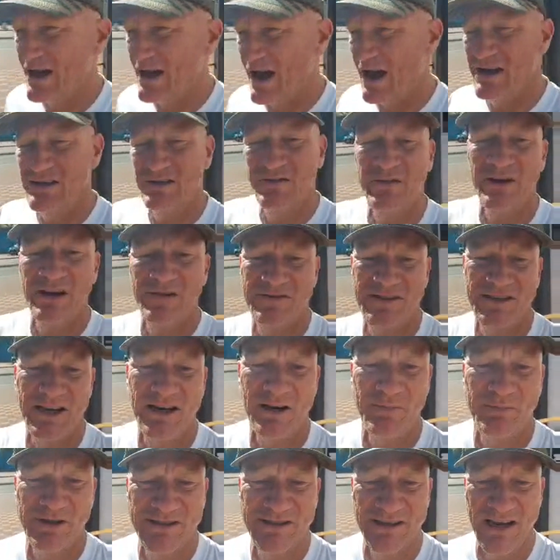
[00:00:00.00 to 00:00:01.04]
The HVF
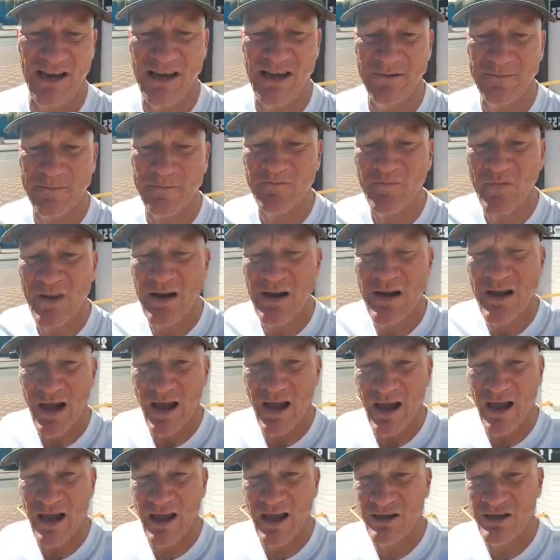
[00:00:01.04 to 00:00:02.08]
setup is in,
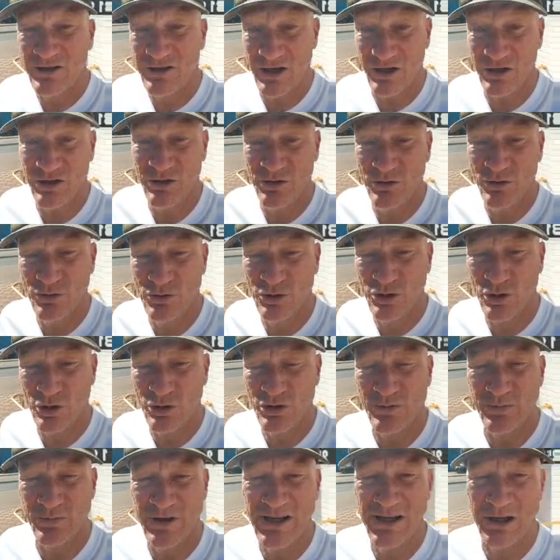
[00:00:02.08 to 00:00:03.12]
and you
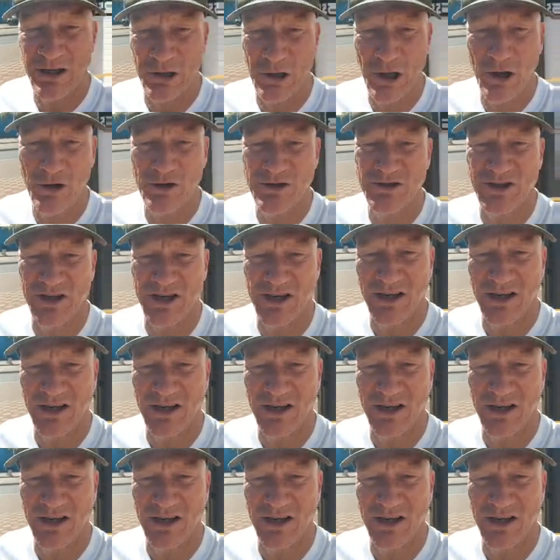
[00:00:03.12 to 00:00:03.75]
should be closing